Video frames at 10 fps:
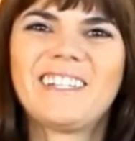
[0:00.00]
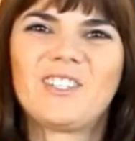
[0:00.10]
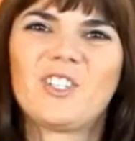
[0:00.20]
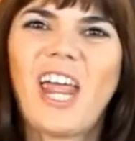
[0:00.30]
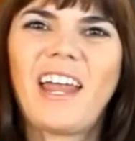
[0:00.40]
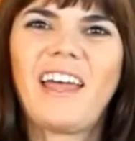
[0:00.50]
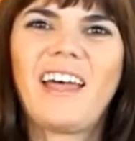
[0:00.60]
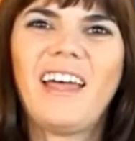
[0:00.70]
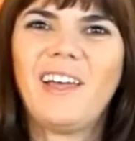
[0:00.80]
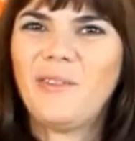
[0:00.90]
it's
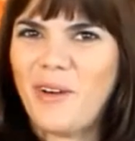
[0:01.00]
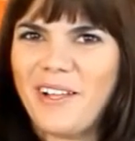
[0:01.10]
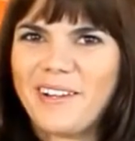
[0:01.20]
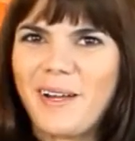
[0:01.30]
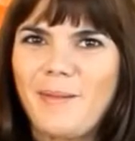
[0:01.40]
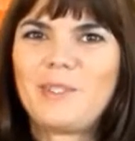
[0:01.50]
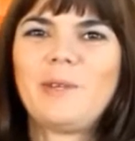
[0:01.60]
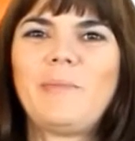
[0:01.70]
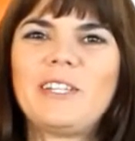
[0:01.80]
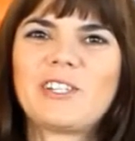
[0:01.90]
Jana and welcome
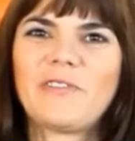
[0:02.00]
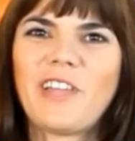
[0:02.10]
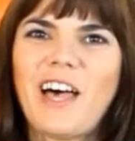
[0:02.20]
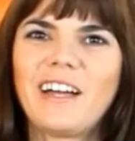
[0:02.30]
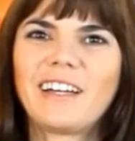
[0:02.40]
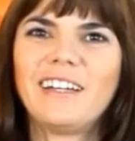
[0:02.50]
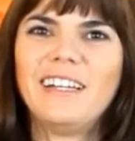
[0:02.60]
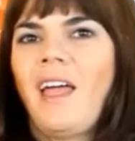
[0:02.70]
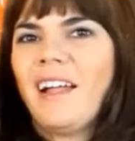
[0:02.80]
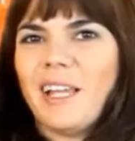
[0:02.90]
to Pinch of Luck.
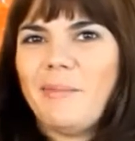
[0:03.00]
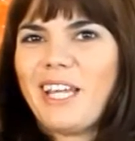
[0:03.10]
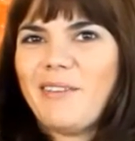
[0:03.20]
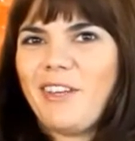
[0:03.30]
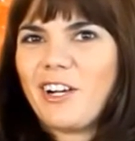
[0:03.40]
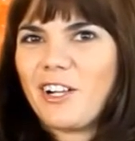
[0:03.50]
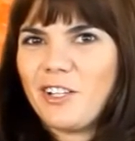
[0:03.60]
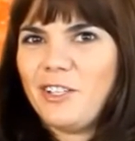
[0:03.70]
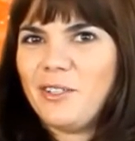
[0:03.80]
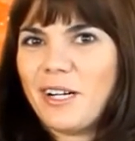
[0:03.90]
Let me give you a
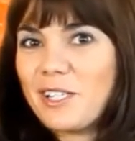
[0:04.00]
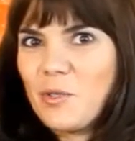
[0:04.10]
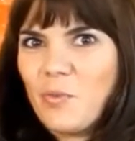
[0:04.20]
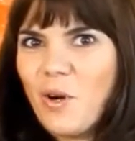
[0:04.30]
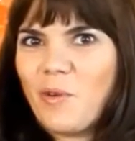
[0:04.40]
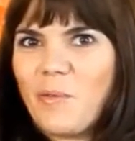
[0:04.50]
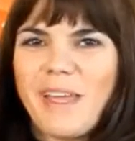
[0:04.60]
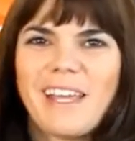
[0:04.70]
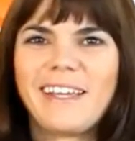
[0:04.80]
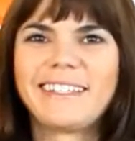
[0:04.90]
clue as to what we're
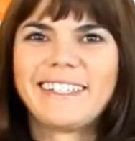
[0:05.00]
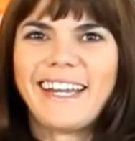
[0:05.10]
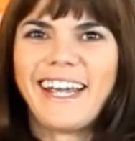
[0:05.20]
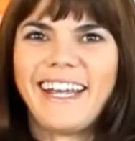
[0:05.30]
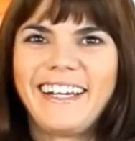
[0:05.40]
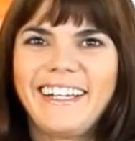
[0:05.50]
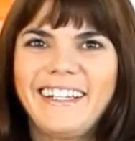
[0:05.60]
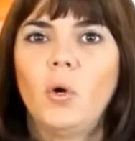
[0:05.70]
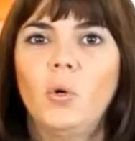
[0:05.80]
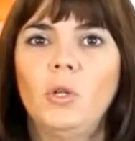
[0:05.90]
making today.
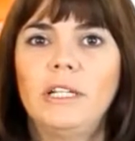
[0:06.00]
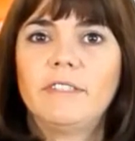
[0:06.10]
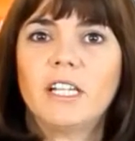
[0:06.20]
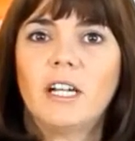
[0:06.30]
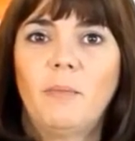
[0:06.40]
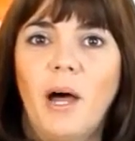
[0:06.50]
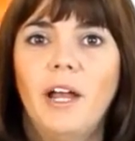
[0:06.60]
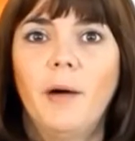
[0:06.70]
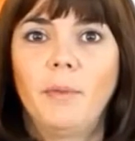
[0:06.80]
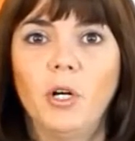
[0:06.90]
Who lives in a
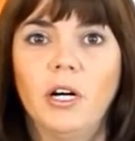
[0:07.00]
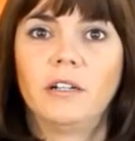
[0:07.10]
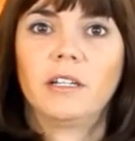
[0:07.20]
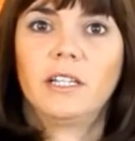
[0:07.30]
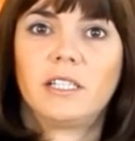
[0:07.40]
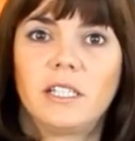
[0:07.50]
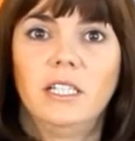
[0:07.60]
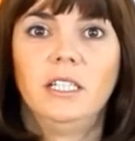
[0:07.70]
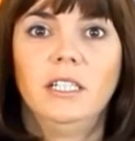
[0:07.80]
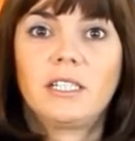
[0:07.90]
pineapple under the
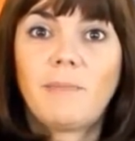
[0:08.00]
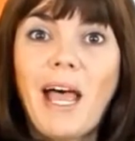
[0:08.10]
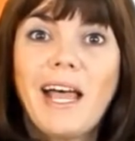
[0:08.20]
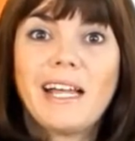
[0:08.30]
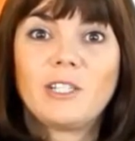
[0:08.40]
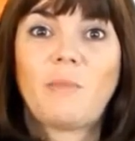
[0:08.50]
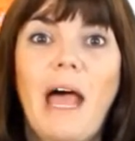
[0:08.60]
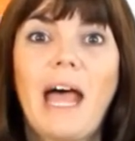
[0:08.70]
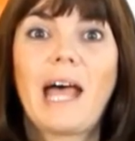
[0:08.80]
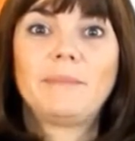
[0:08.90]
sea?
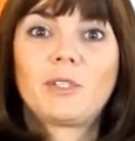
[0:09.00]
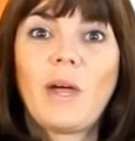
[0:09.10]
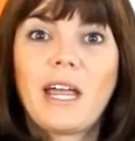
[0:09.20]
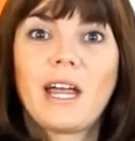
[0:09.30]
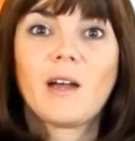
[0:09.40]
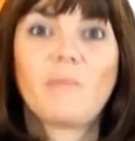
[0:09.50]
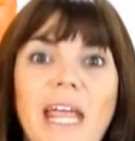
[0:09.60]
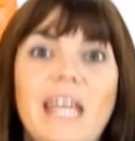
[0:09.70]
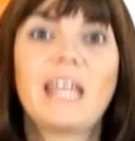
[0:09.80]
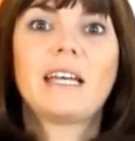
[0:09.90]
SpongeBob
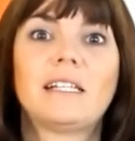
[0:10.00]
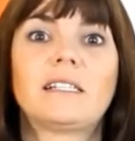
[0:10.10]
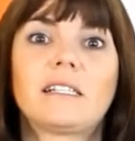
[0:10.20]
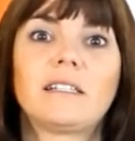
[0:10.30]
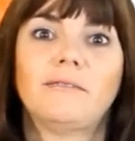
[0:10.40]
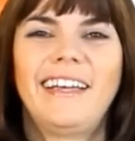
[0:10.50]
SquarePants!